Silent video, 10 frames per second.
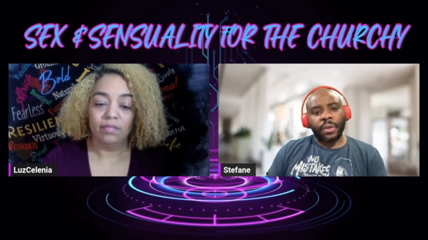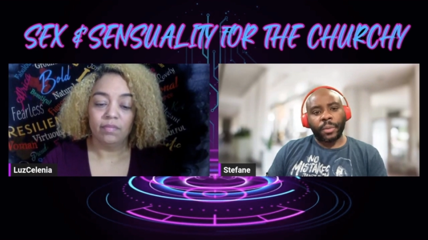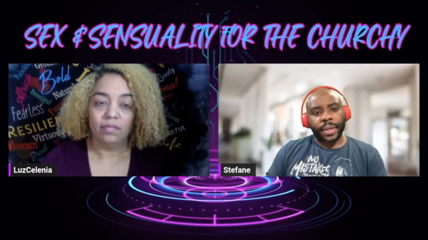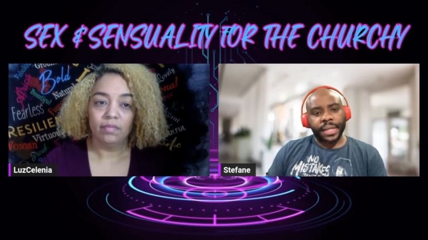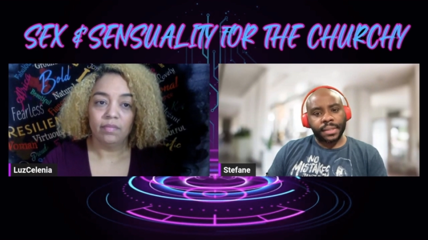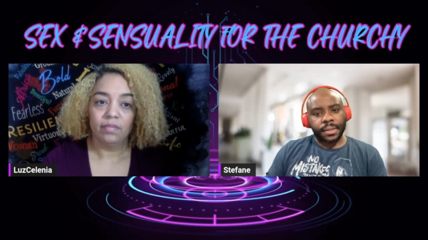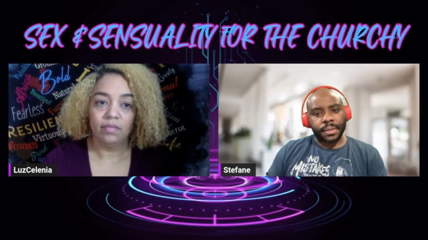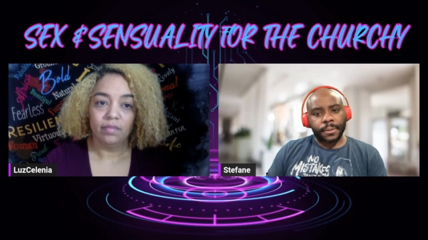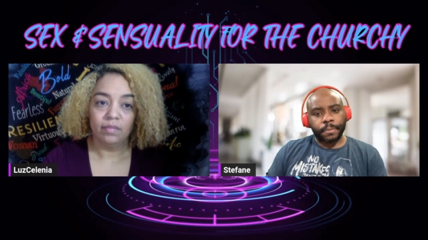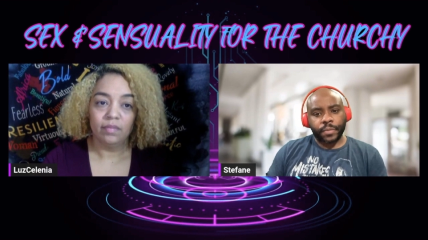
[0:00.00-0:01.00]
Speaker 1: to replace this.
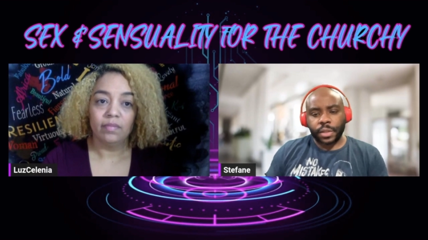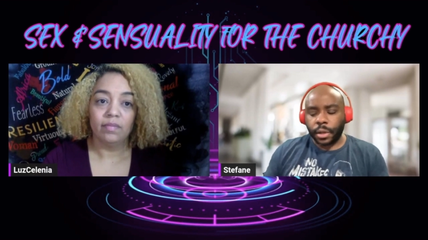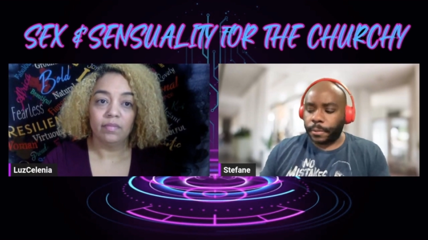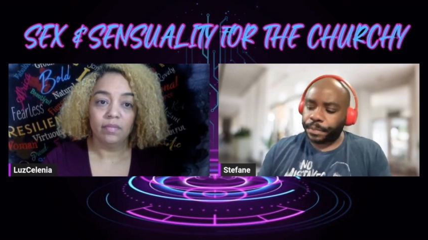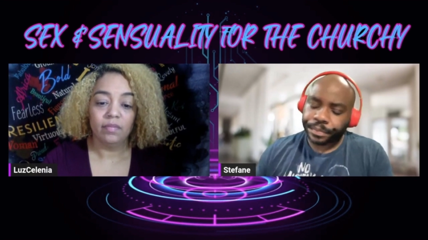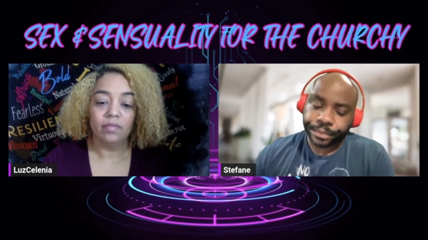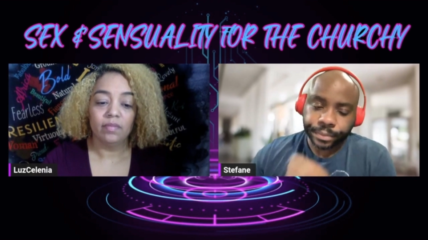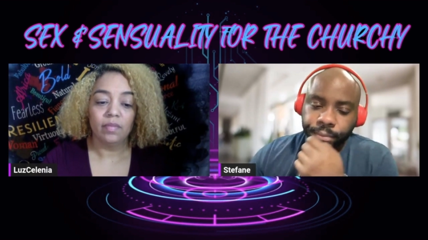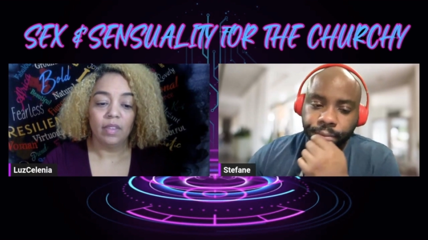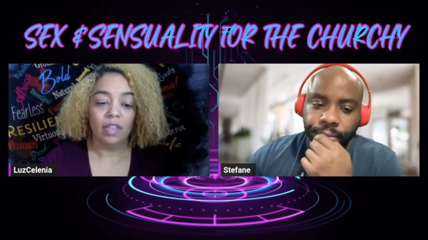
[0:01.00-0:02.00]
So
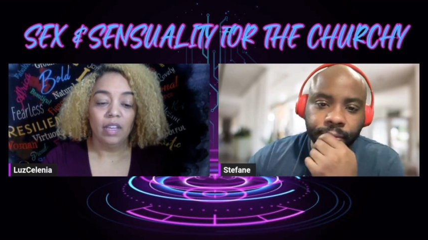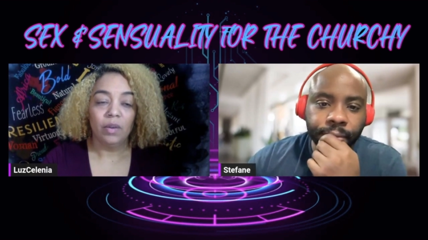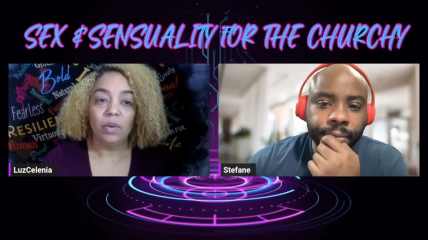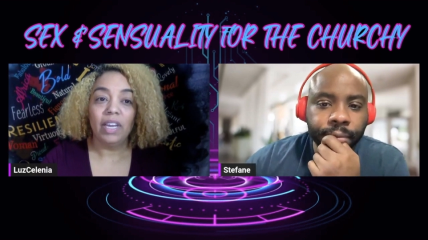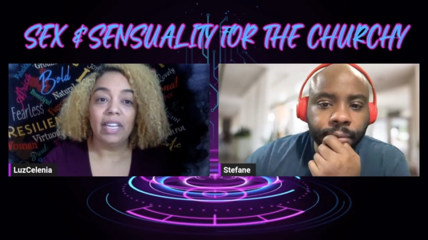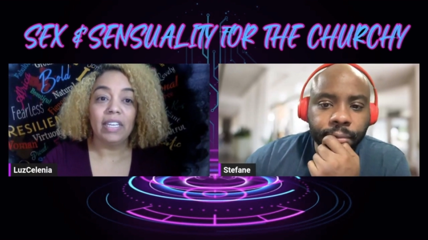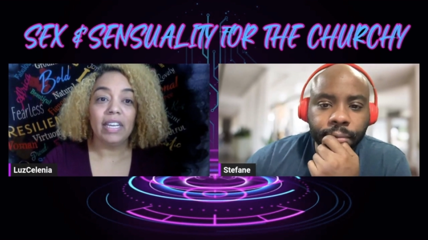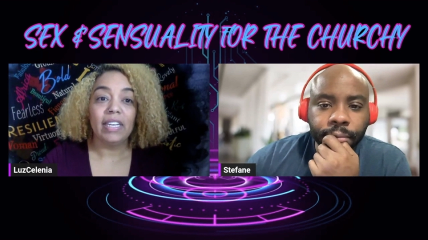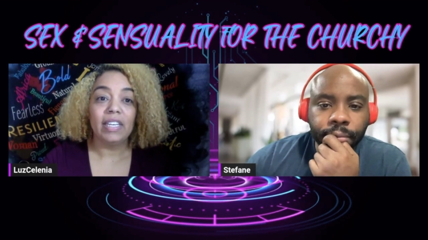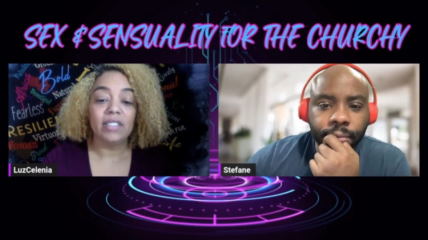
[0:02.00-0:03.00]
Speaker 2: well and,
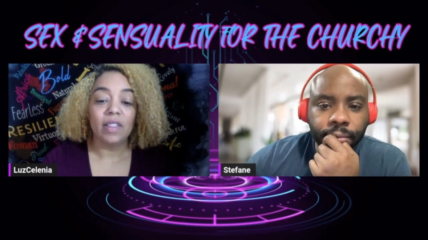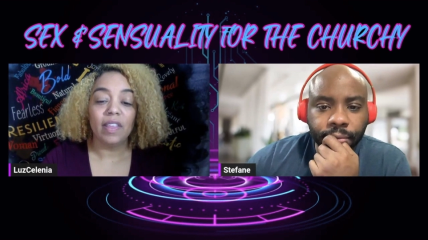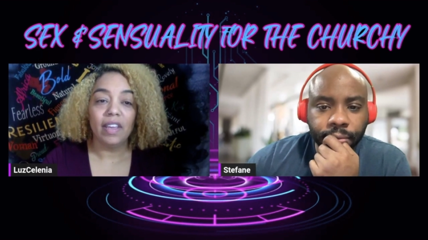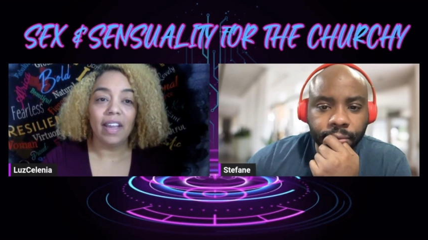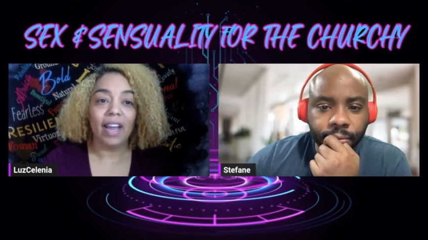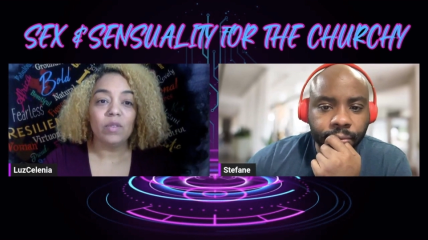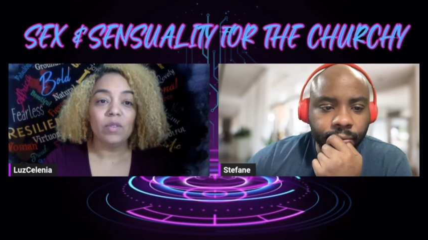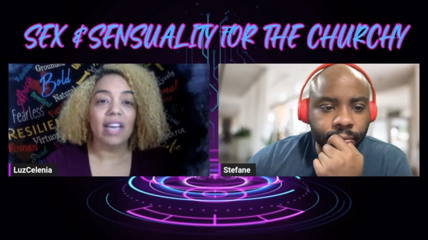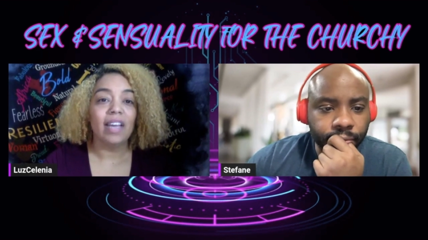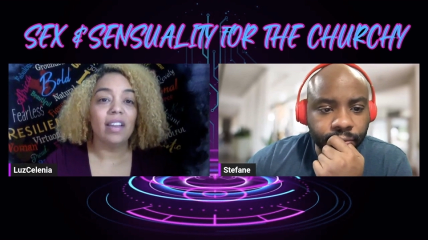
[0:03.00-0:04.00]
and here's the thing
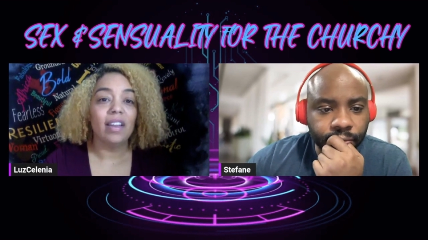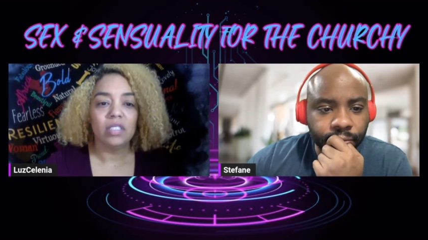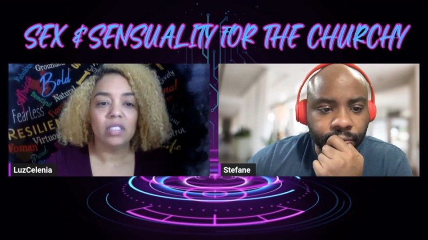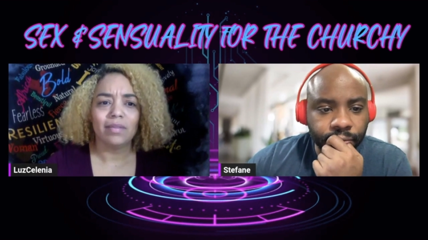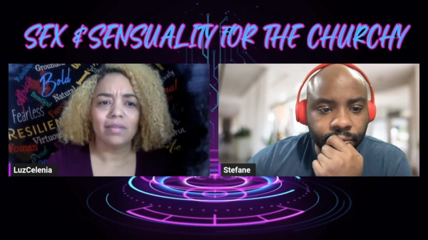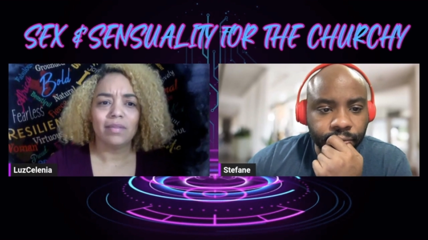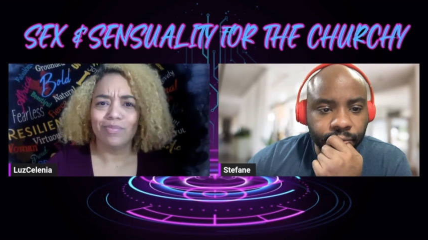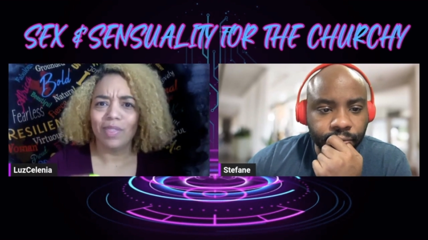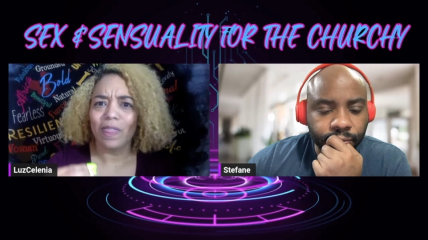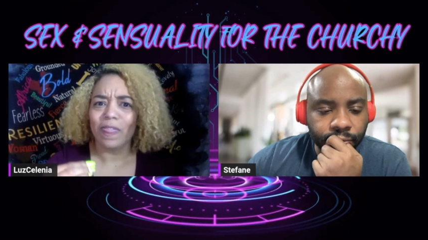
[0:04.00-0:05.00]
outside of just
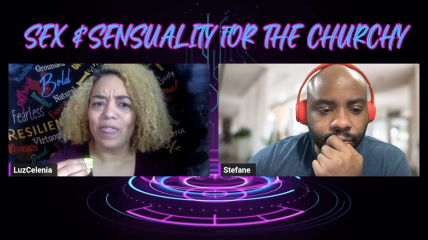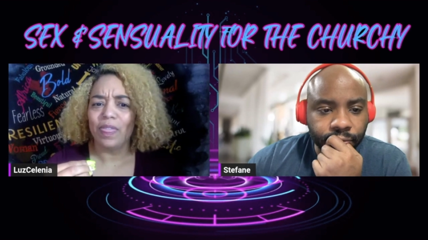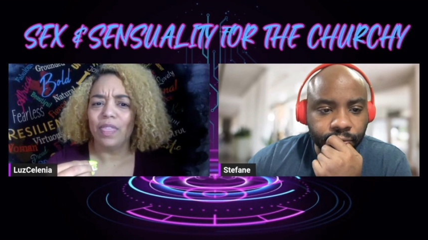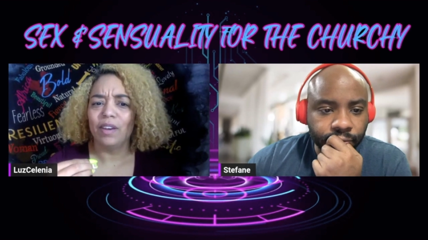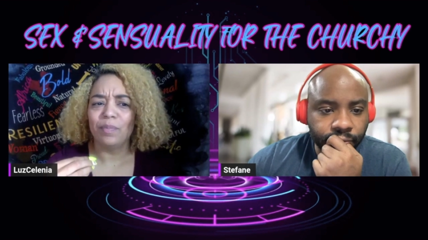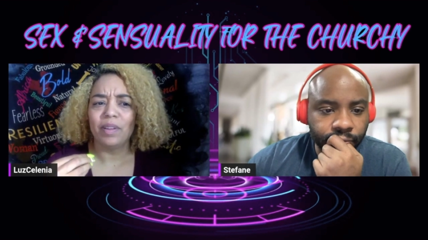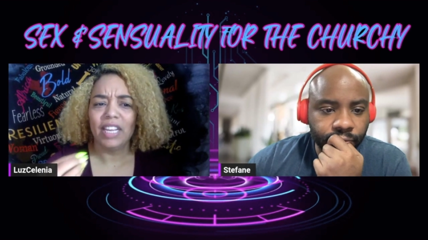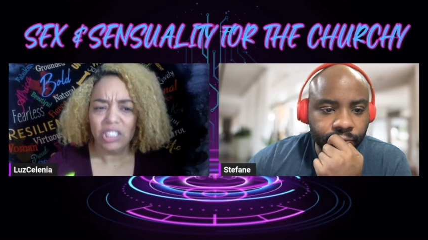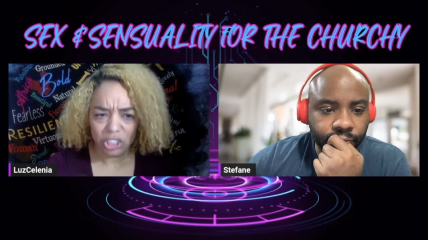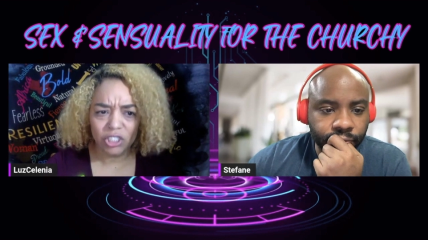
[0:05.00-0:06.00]
the
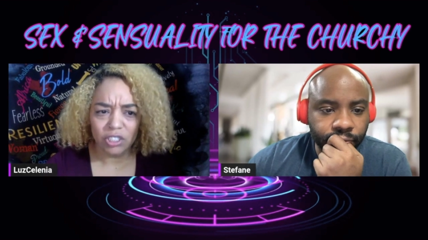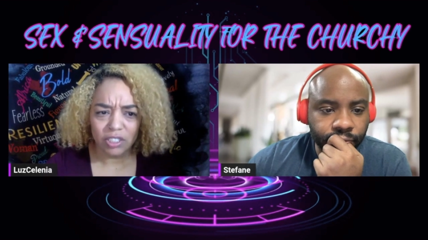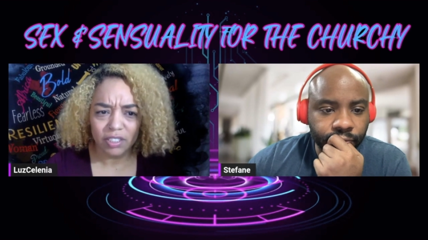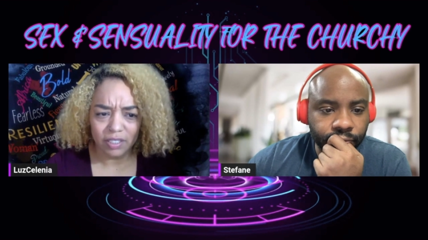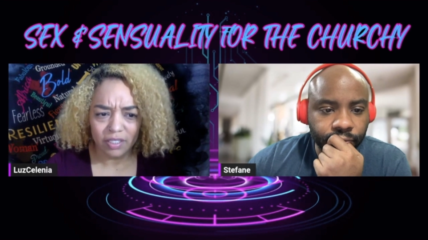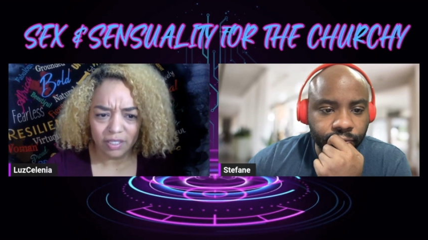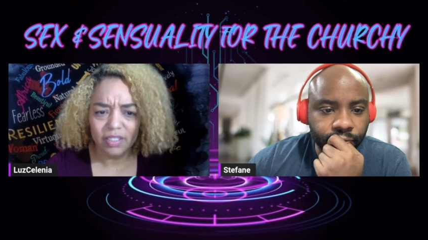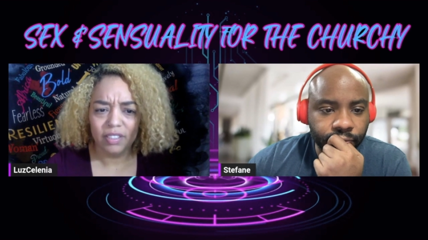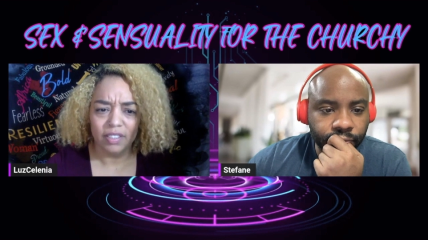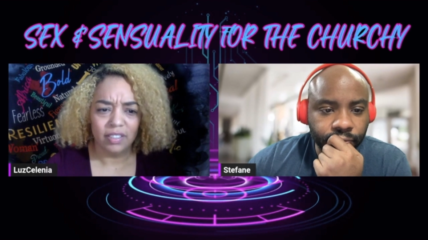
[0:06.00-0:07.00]
pleasure
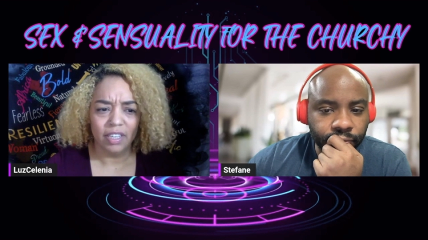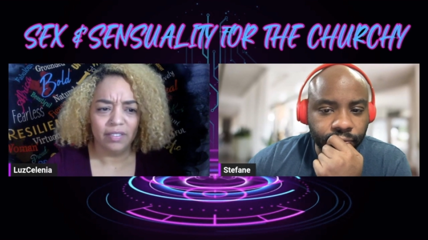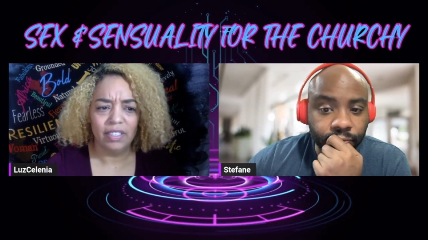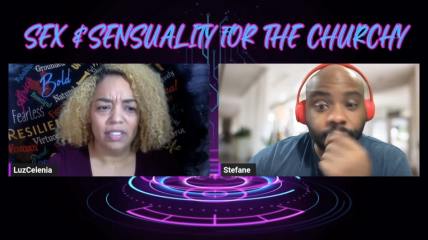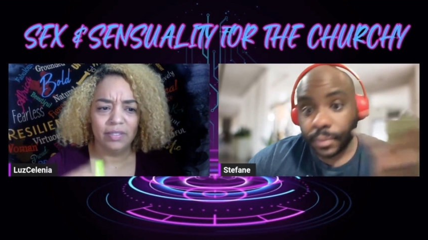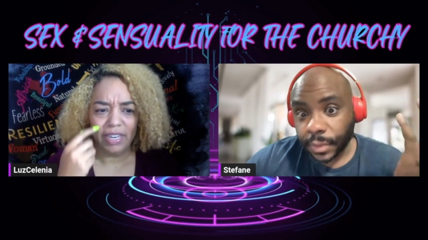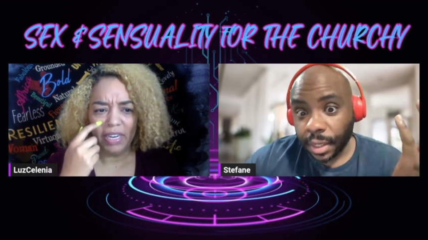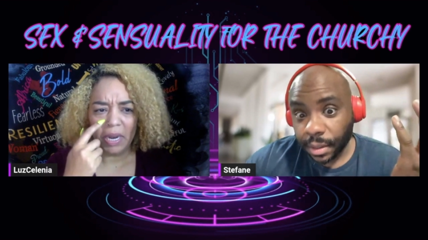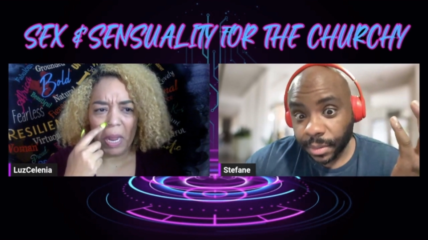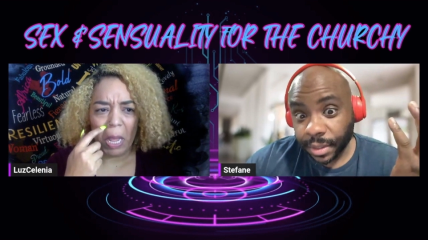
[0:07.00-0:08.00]
of it, right? Yeah.